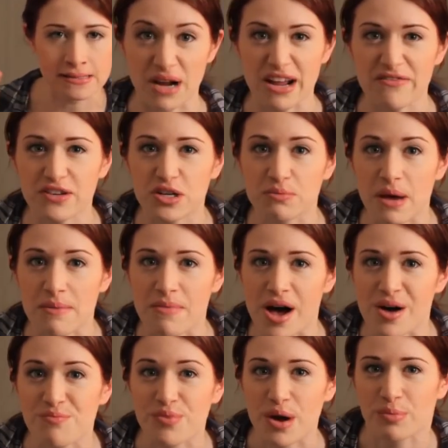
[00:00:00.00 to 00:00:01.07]
But I figured my
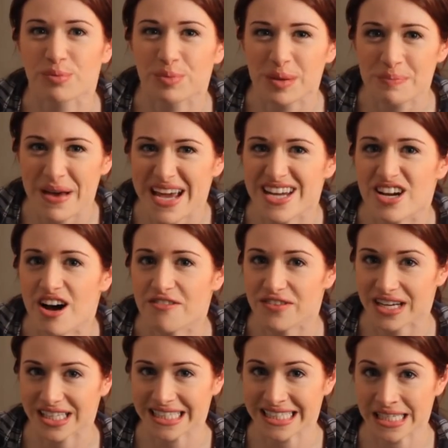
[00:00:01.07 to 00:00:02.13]
mom probably paid off
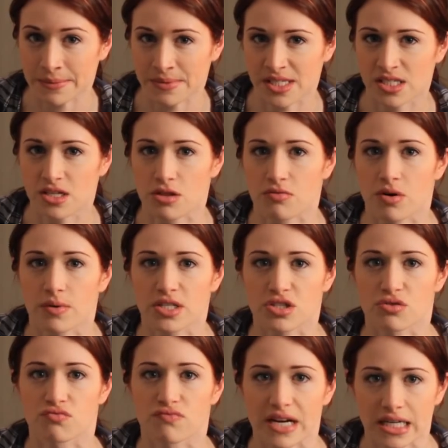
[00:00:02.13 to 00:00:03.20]
Ellen Gibson to throw it
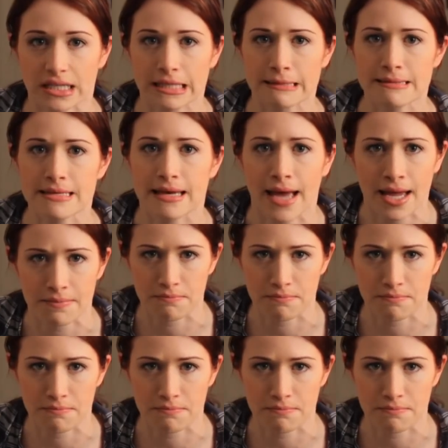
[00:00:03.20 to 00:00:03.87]
directly at